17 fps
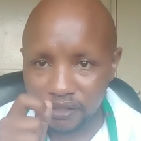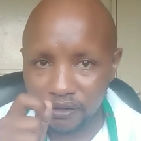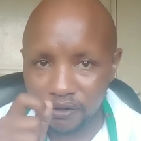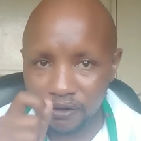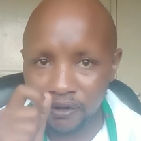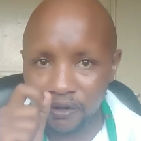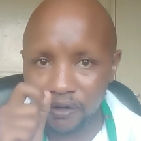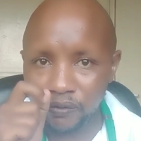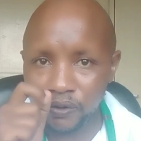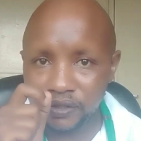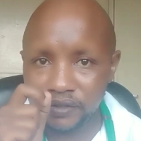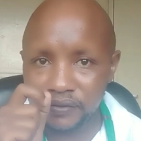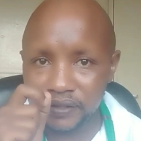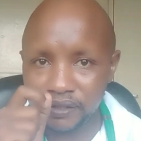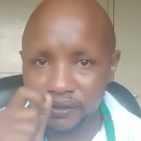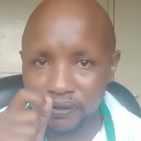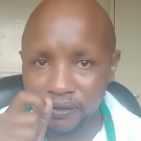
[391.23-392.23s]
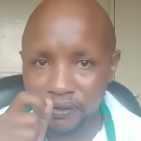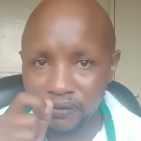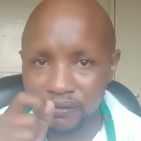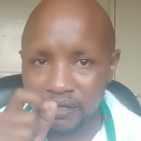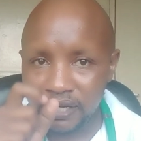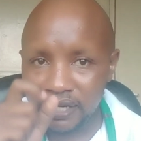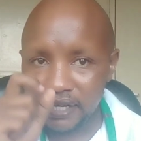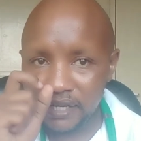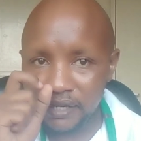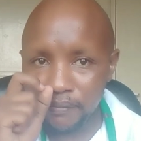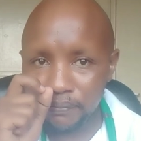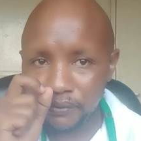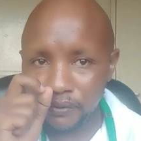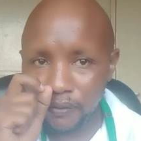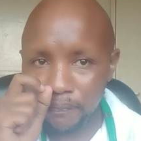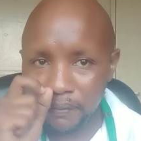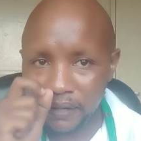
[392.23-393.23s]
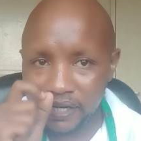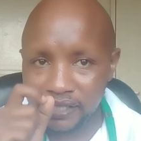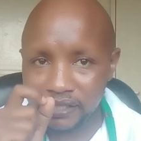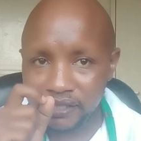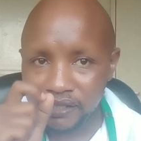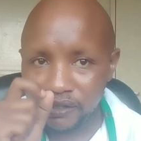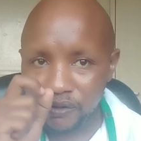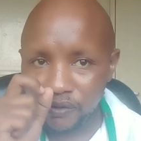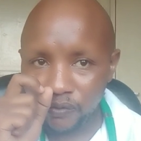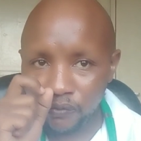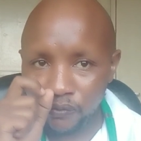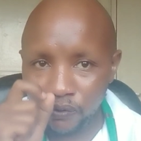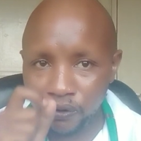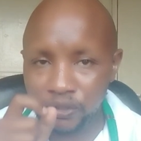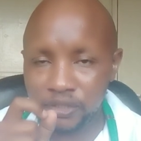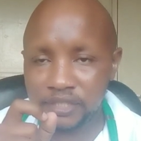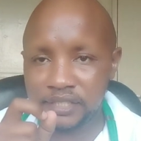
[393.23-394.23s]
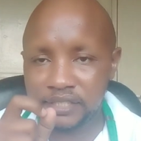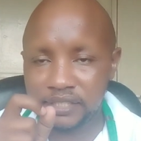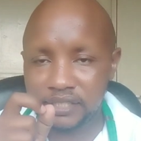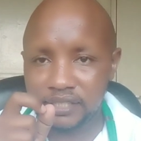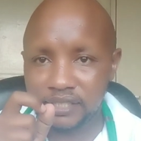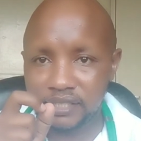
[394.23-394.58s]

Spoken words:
or what we call improperly wash